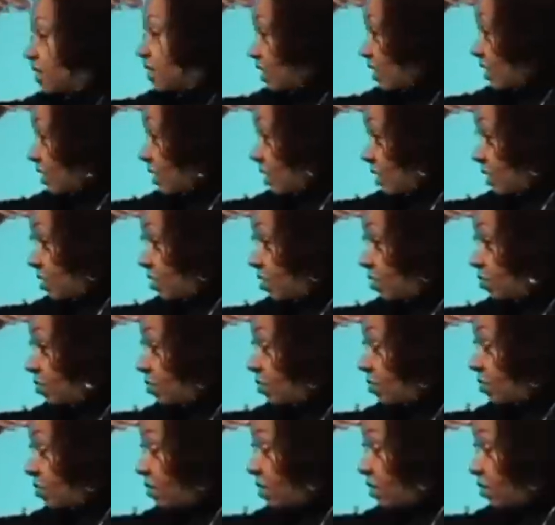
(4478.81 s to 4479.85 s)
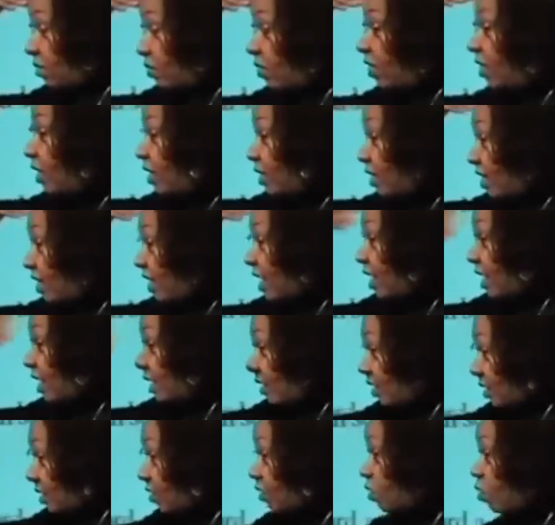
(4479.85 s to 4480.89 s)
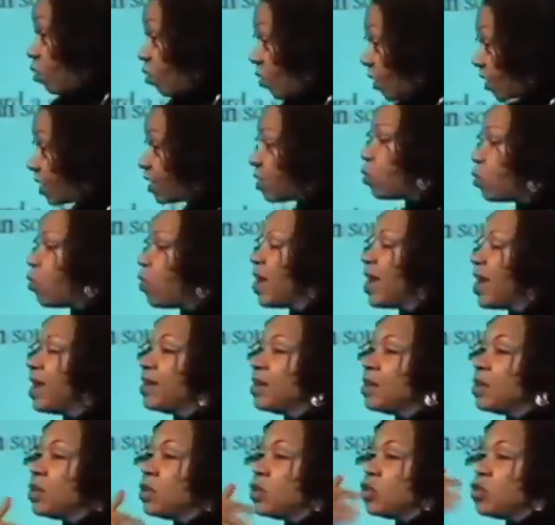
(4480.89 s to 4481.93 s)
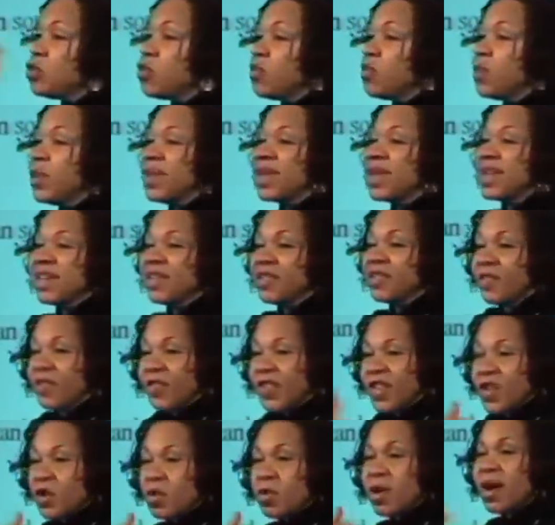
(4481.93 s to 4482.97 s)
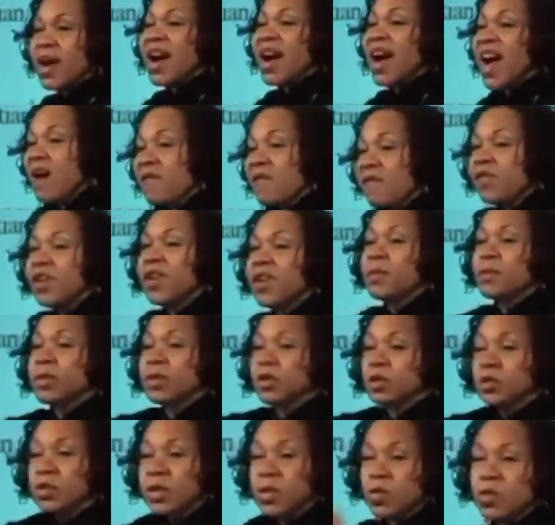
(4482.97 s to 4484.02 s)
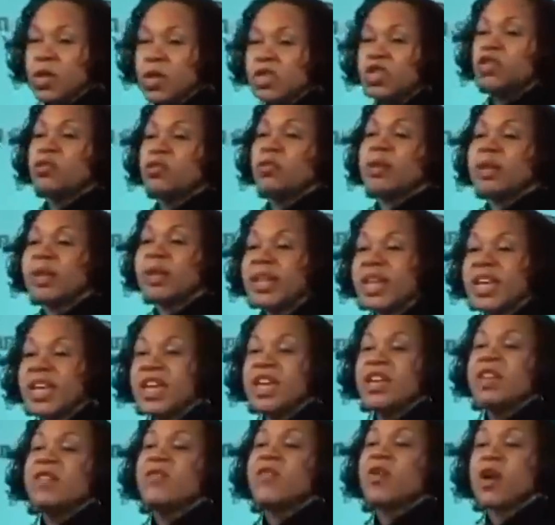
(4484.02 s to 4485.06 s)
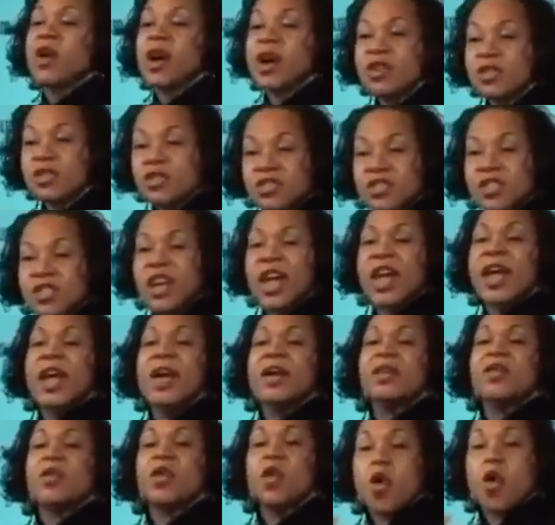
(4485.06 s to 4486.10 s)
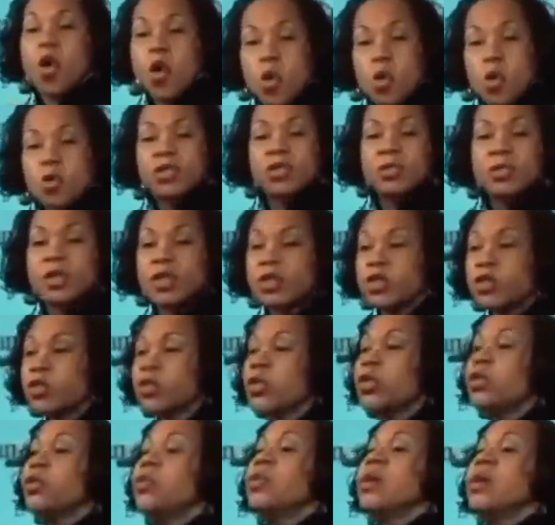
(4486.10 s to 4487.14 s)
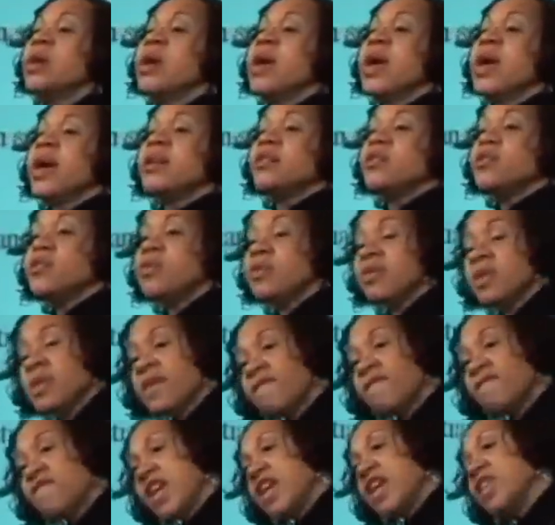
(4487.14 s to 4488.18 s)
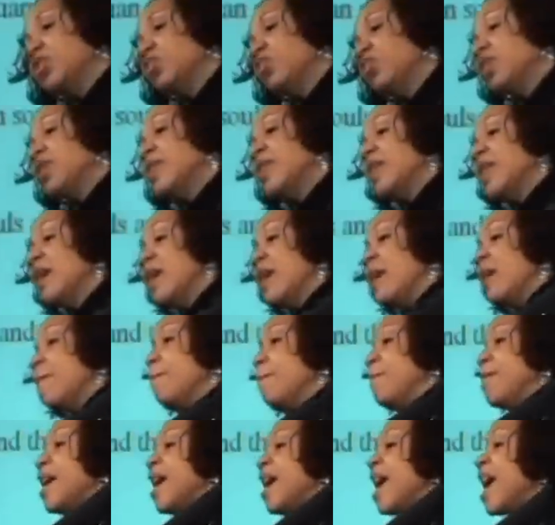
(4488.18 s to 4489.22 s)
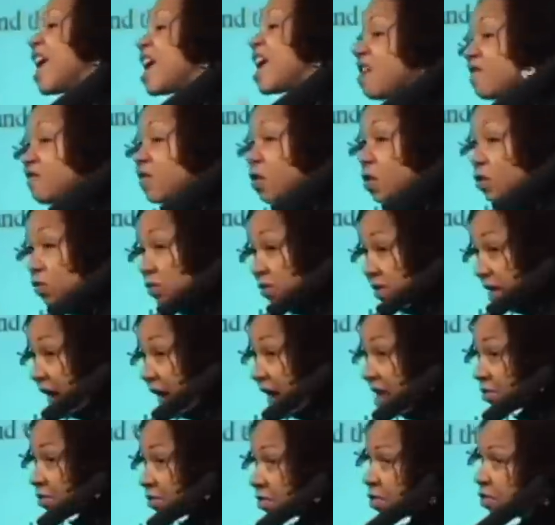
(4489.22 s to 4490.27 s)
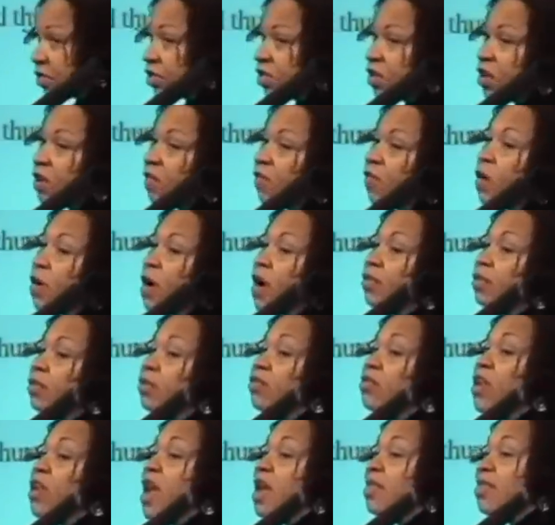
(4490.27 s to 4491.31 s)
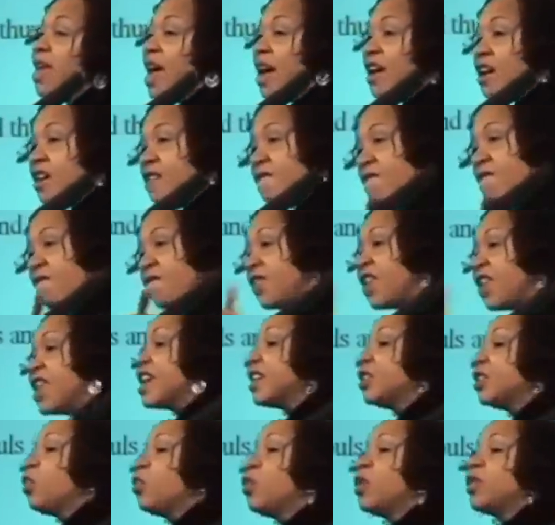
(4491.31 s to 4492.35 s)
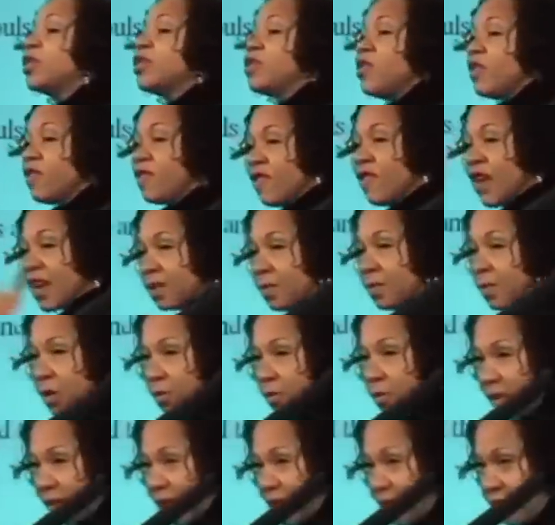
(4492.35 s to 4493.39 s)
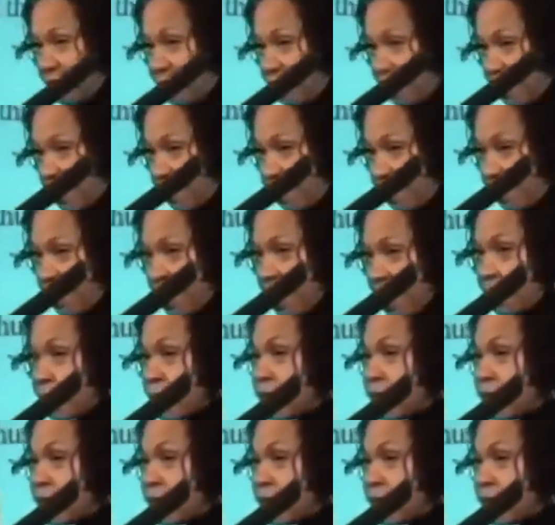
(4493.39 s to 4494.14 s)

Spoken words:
dissonance is really thinking discord. It's when you begin to feel conflict between what you believe or understand or hold to be true, and you are then faced with behaviors, either in yourself or others, that conflict with your fundamental belief. It